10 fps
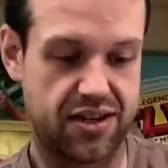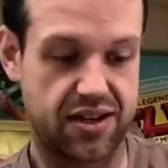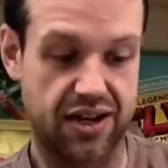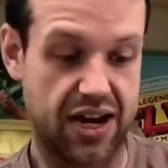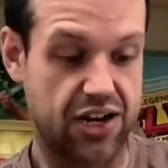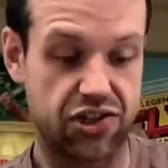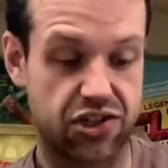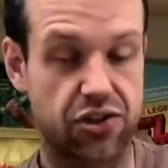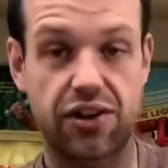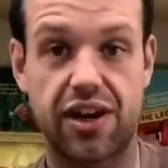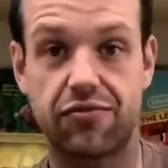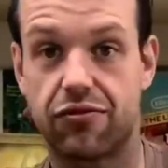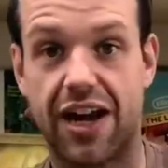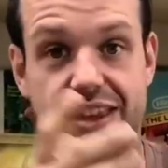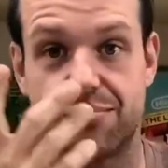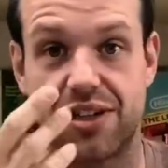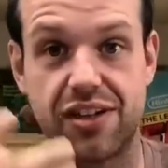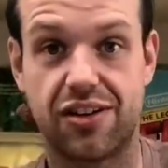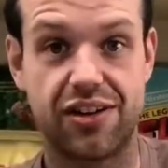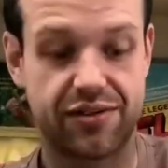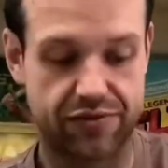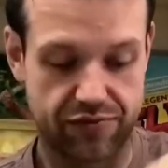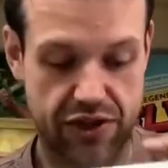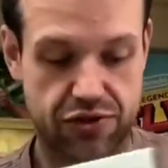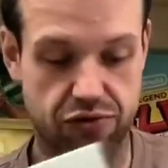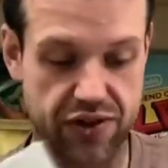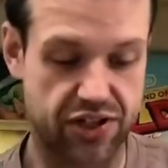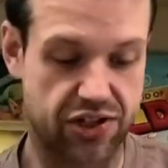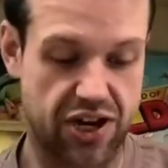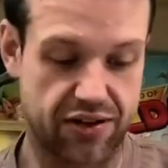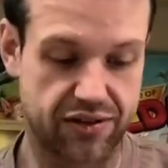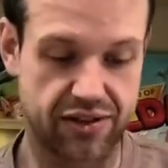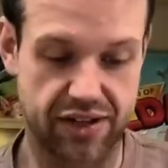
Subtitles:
Again, I just saw that randomly on Retro Rick's channel.